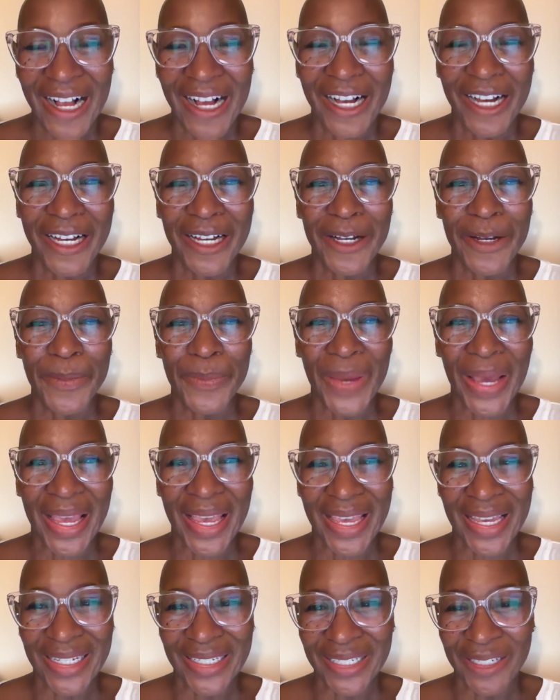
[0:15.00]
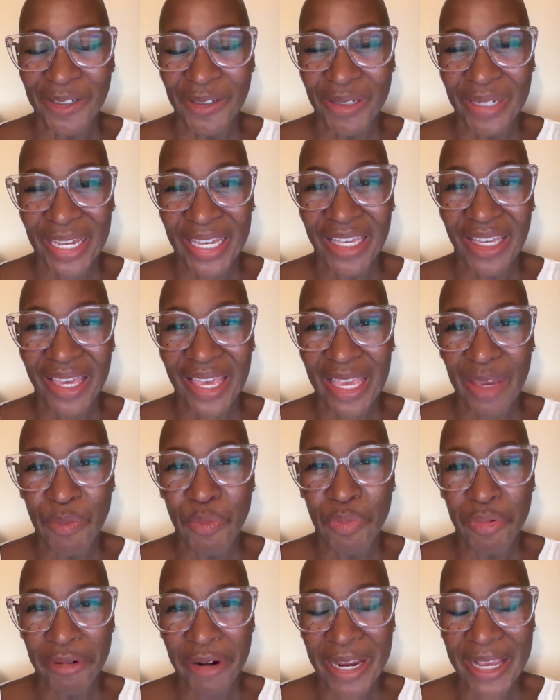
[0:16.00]
I had to take a
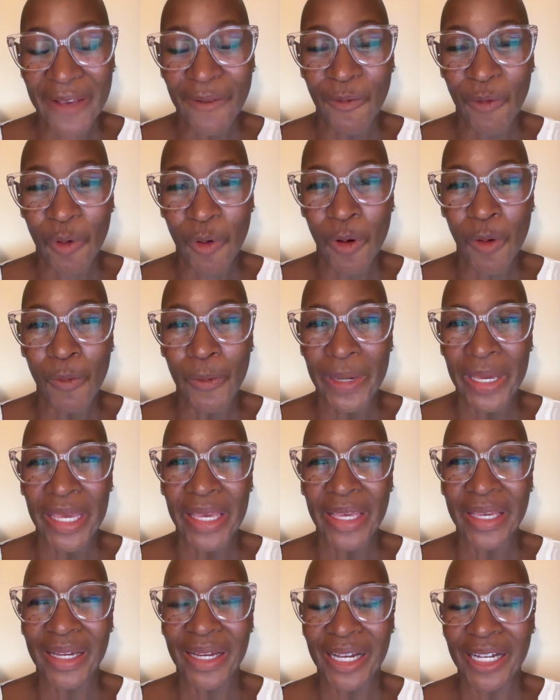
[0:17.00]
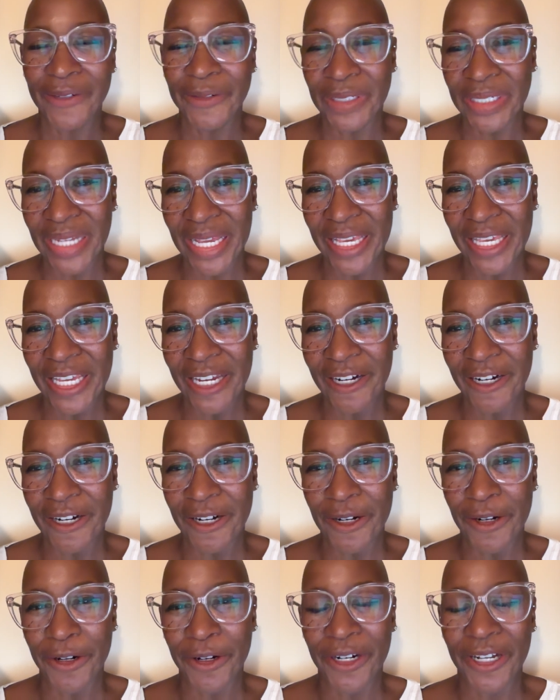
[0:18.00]
break for a week to take
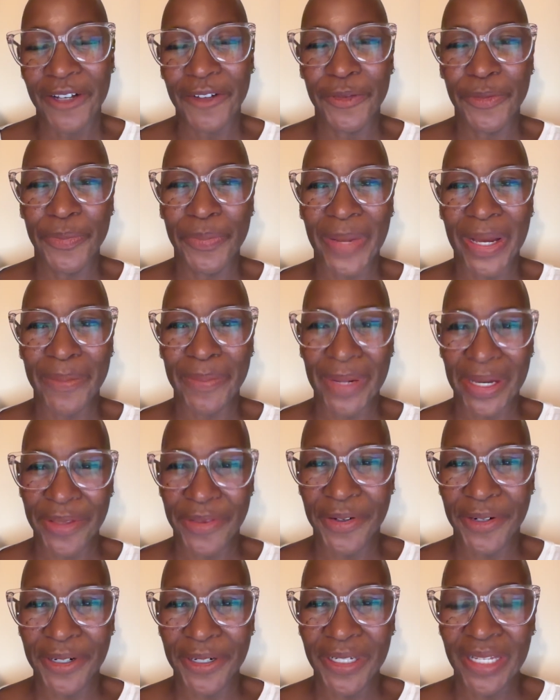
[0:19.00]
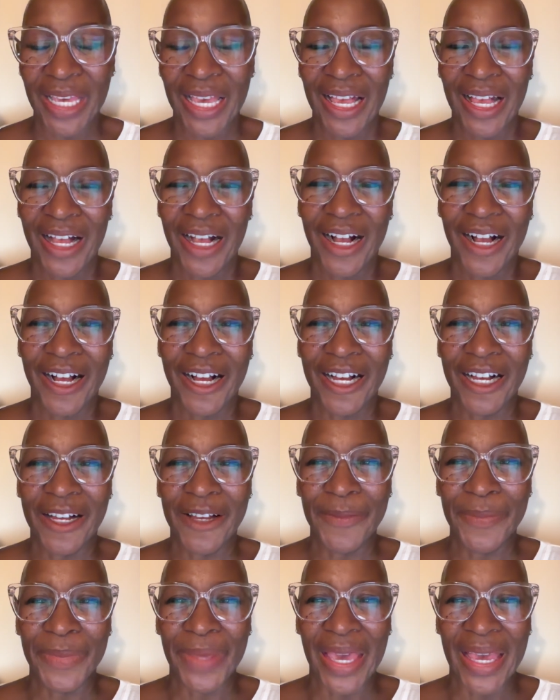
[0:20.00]
care of my mother.
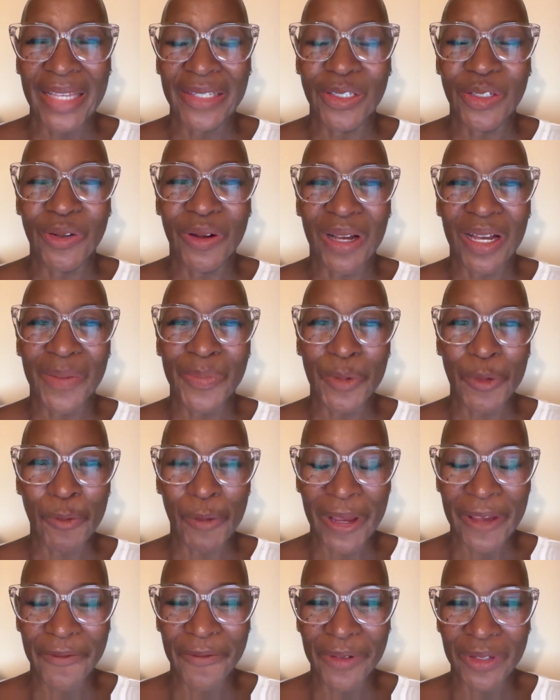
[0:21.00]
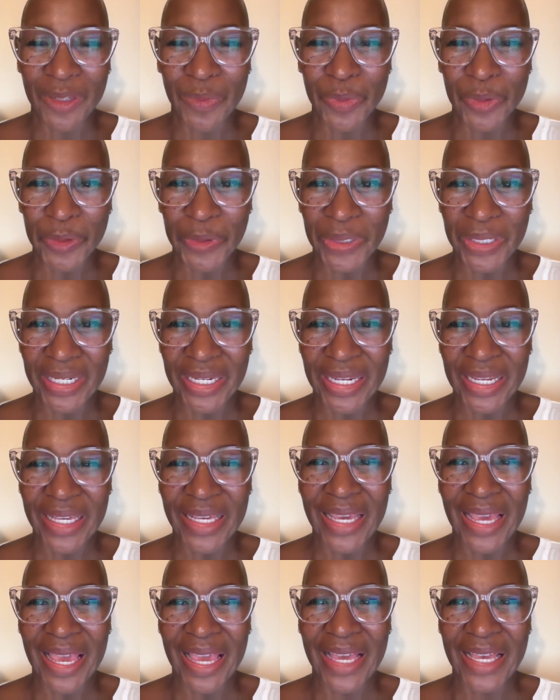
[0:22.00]
And so I'm away from the
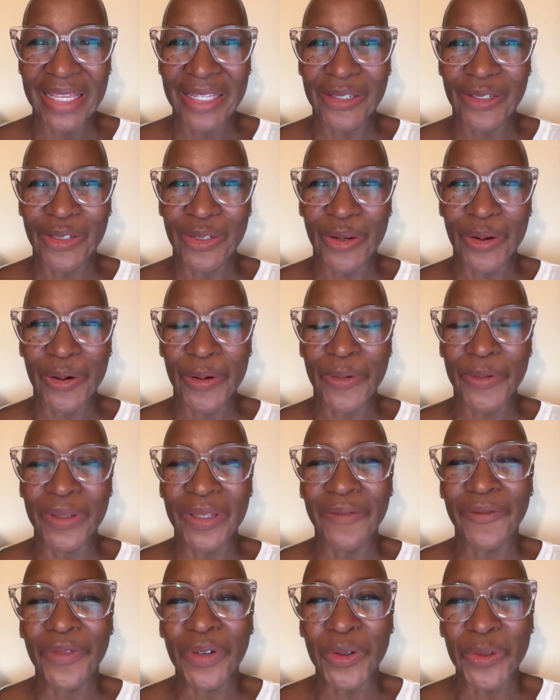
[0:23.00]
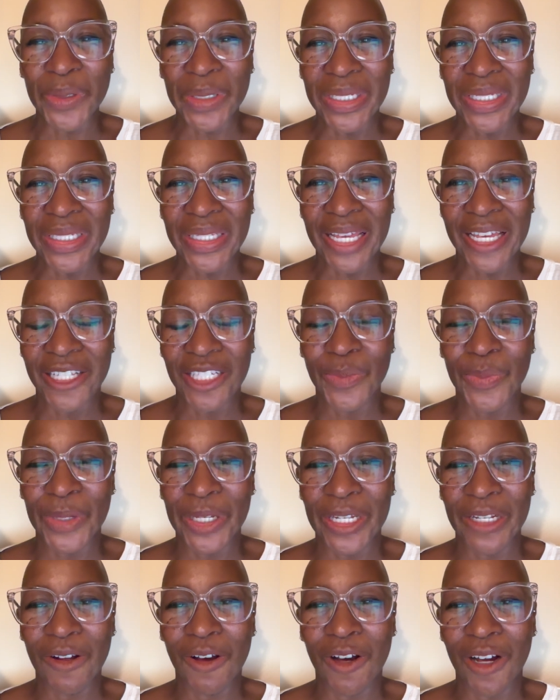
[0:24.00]
boutique. And so the focus has
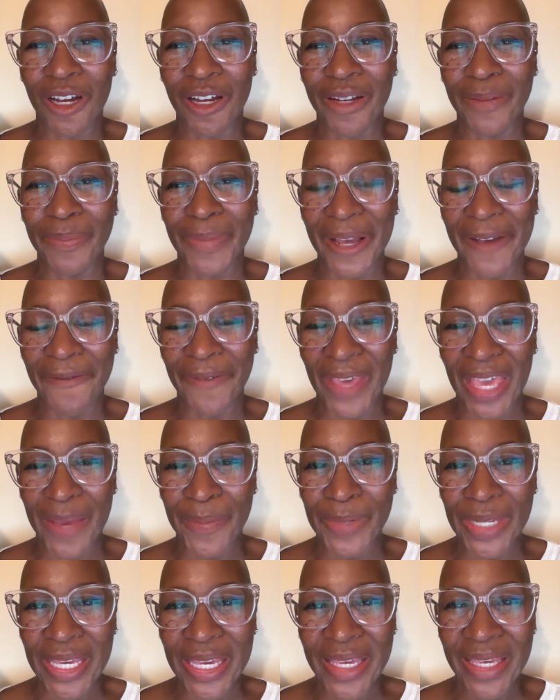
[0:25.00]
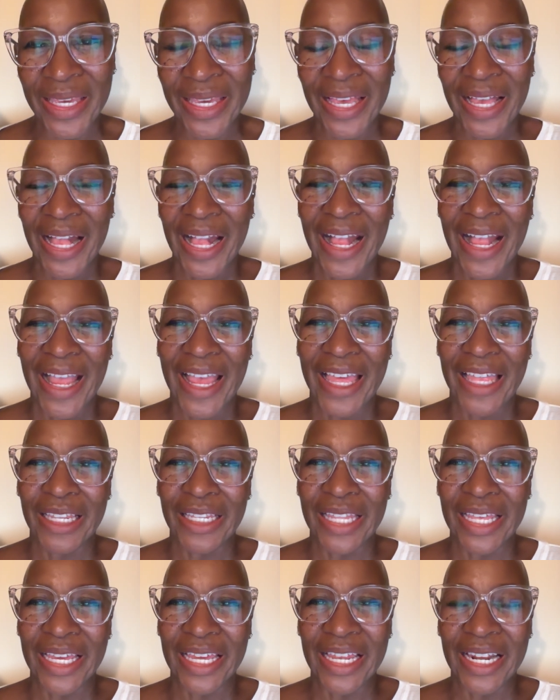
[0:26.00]
been on my family.
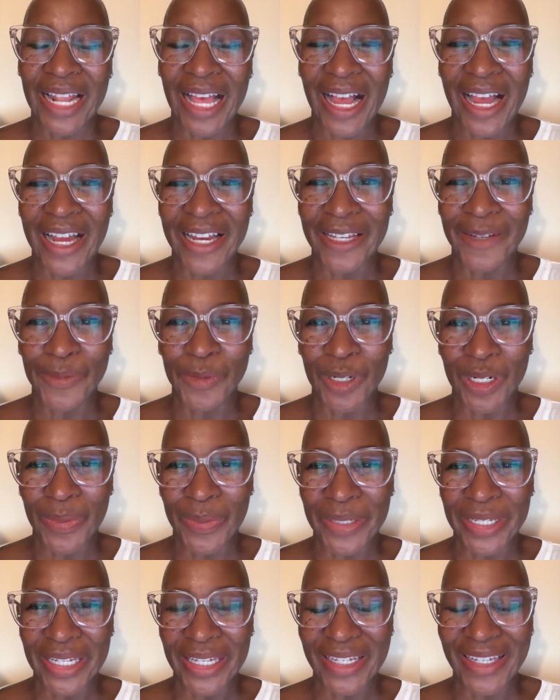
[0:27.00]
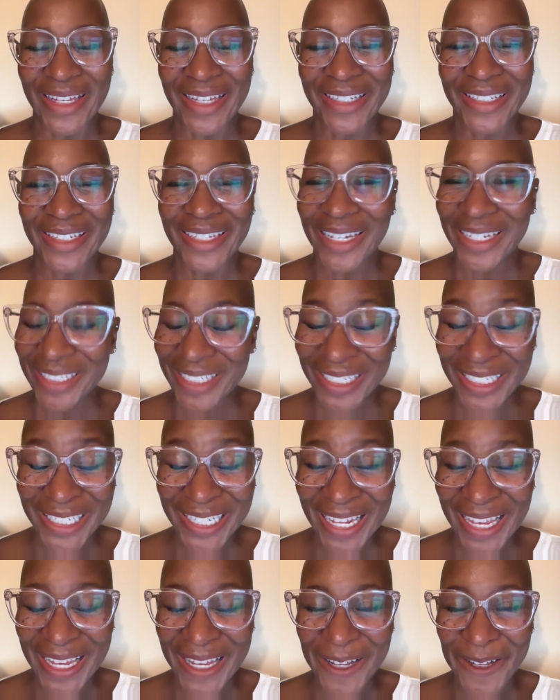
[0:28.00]
And then I am going to be touching
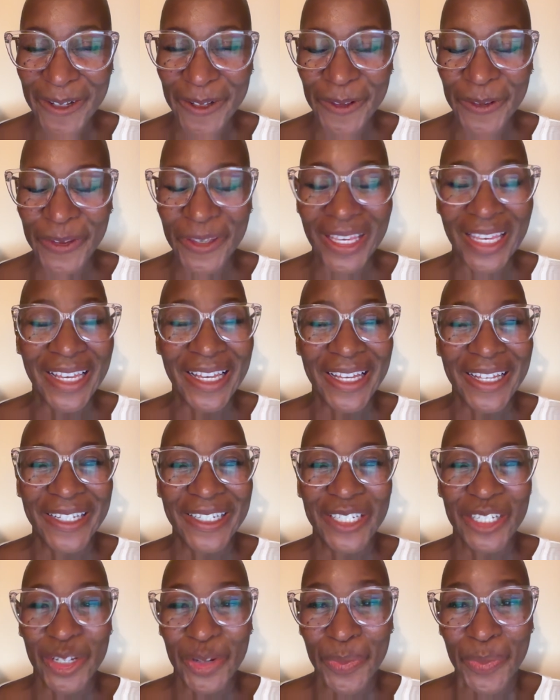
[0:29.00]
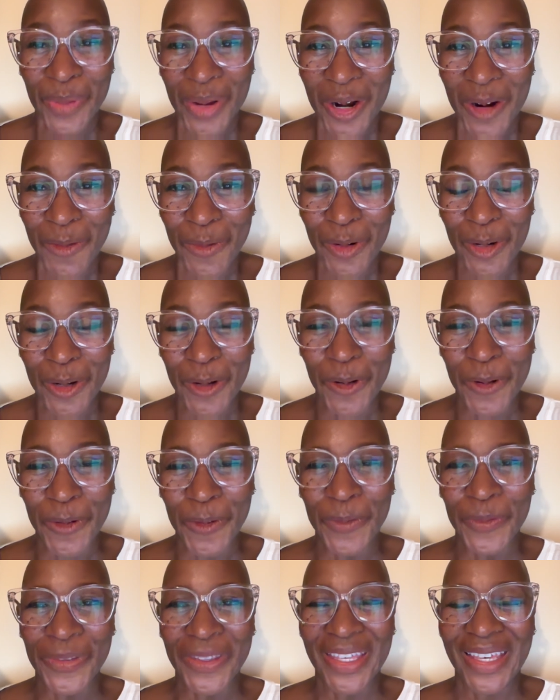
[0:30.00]
down tomorrow